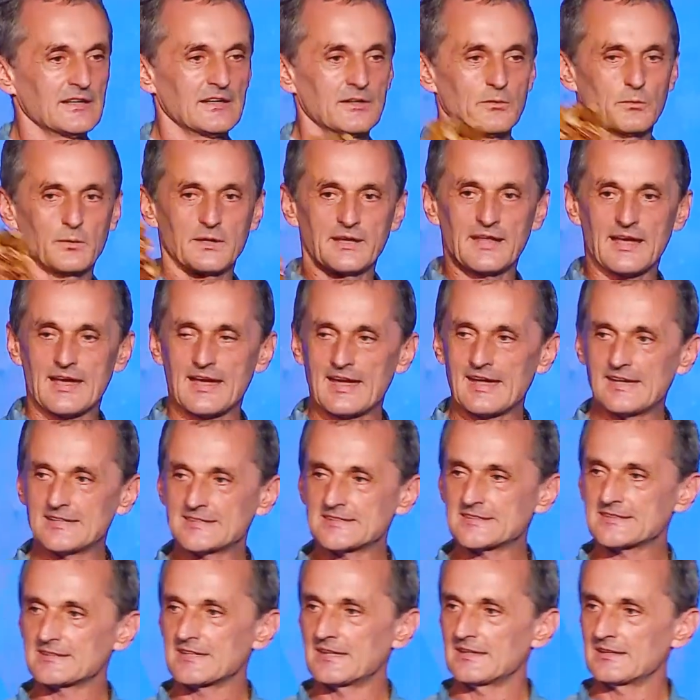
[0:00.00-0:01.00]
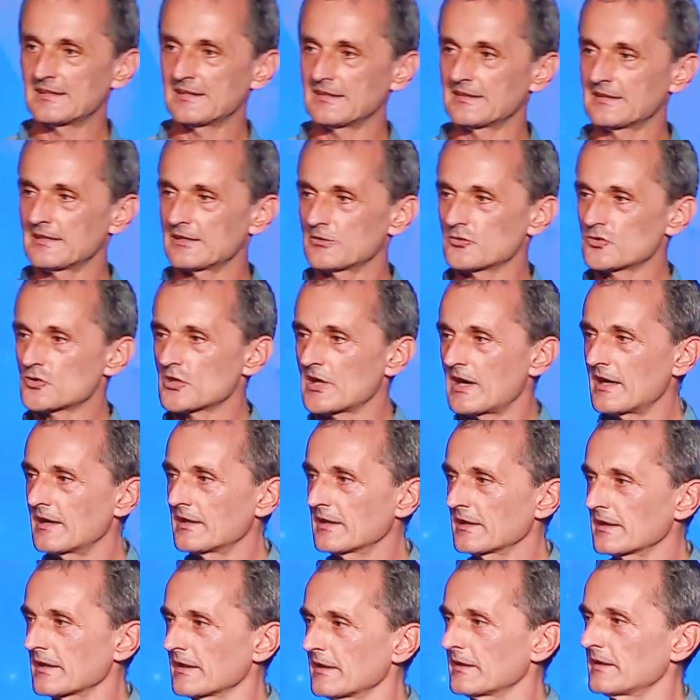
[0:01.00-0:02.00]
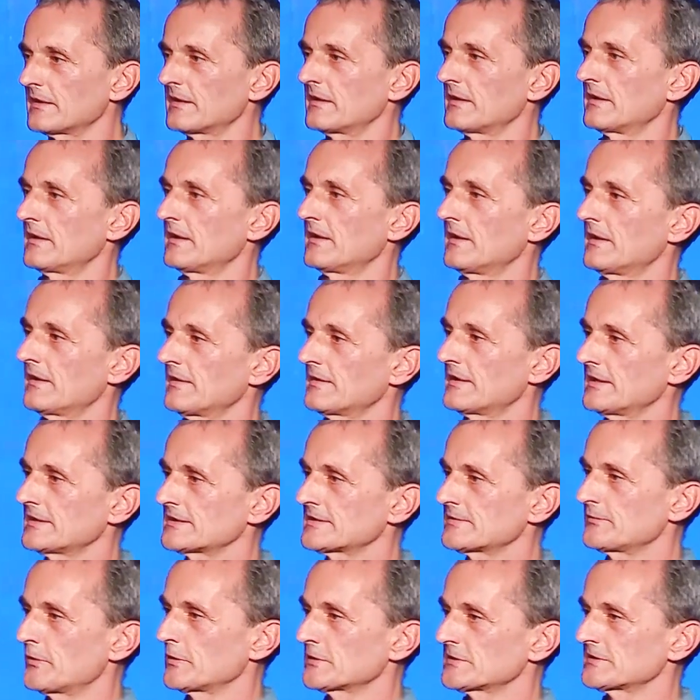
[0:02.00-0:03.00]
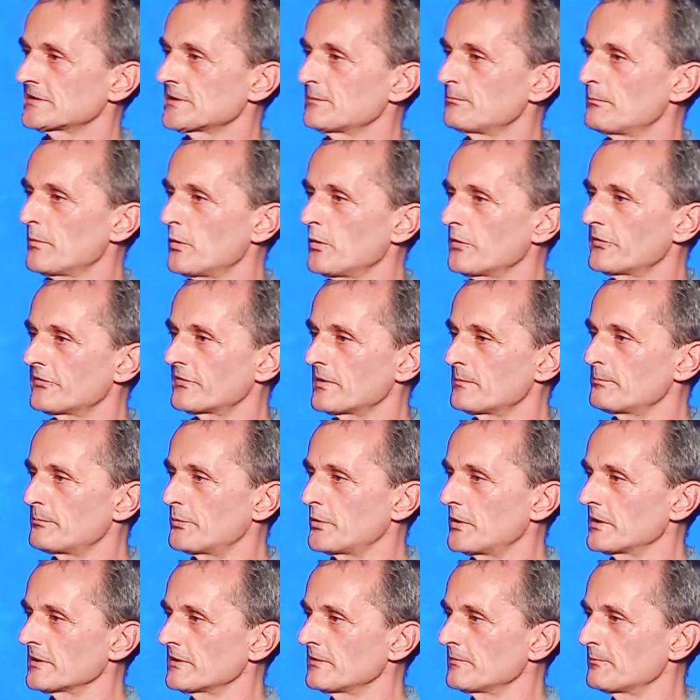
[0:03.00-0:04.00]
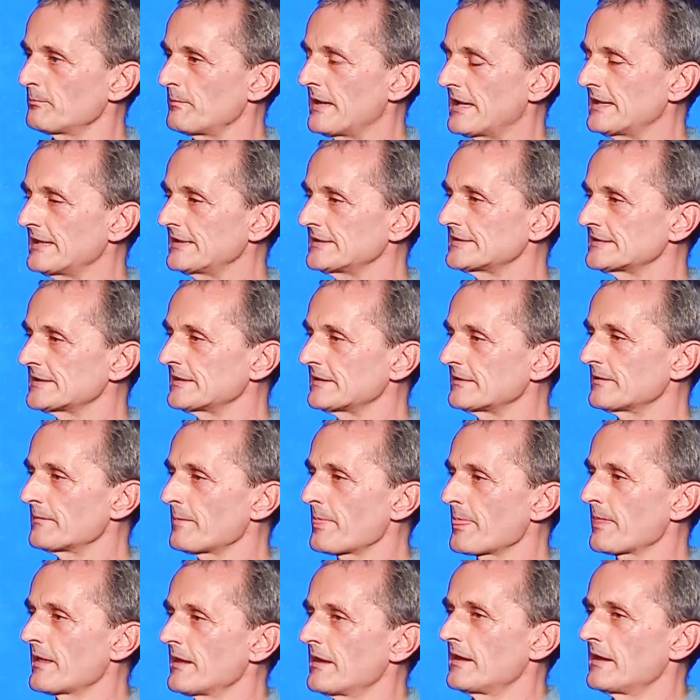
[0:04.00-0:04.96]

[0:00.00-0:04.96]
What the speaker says: When I stayed in the jungle, this was the most important medicine.